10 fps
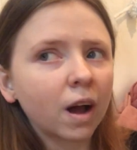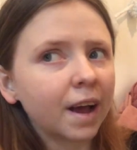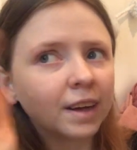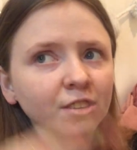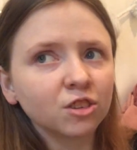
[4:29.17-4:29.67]

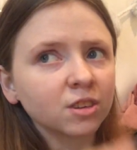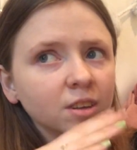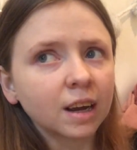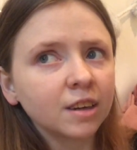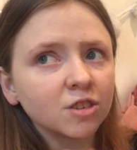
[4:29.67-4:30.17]
ages
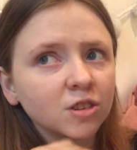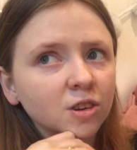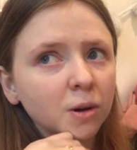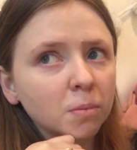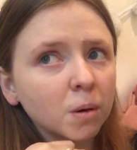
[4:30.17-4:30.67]
and ages
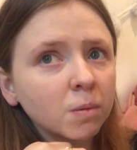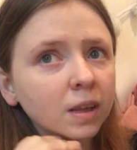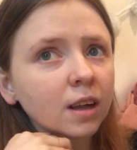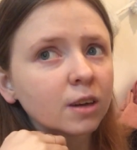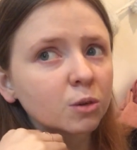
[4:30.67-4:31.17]
ago,
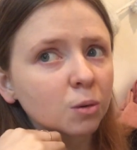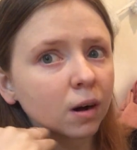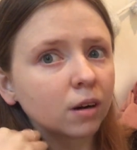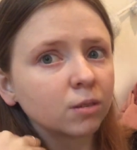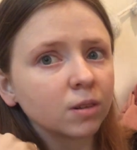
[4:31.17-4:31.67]
probably like
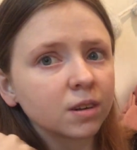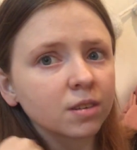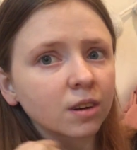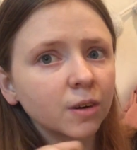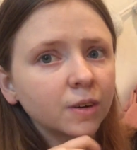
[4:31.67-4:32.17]
12
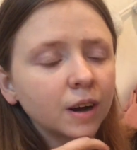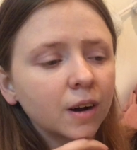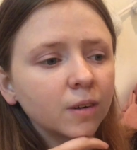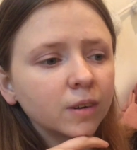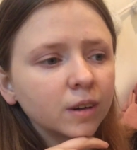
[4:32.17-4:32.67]
years ago
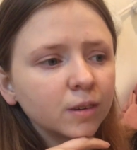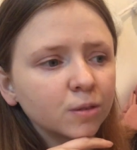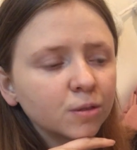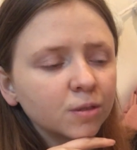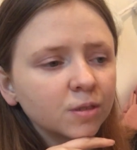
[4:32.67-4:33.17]
now,
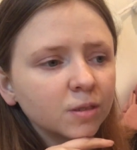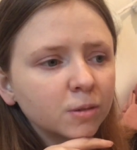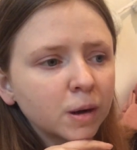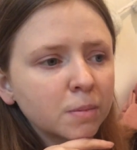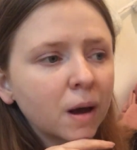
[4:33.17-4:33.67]
if
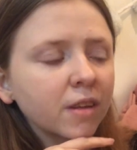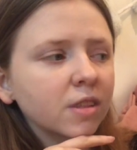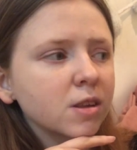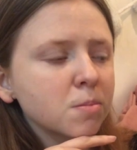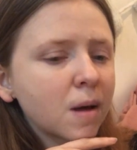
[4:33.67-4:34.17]
my
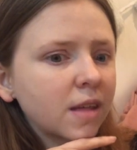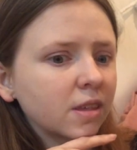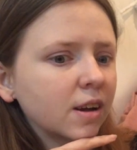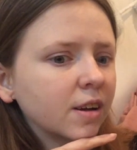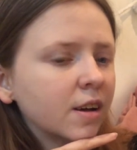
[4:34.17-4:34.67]
math is
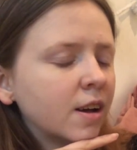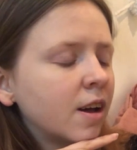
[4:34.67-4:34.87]
mathing.